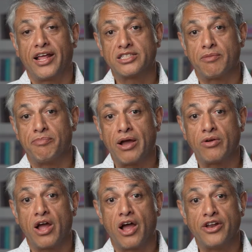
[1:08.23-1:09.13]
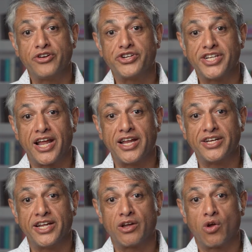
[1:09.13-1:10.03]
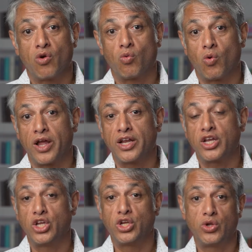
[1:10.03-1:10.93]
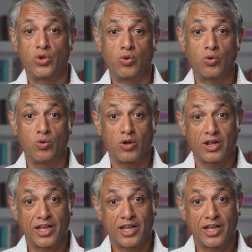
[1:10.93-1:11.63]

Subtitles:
about understanding what you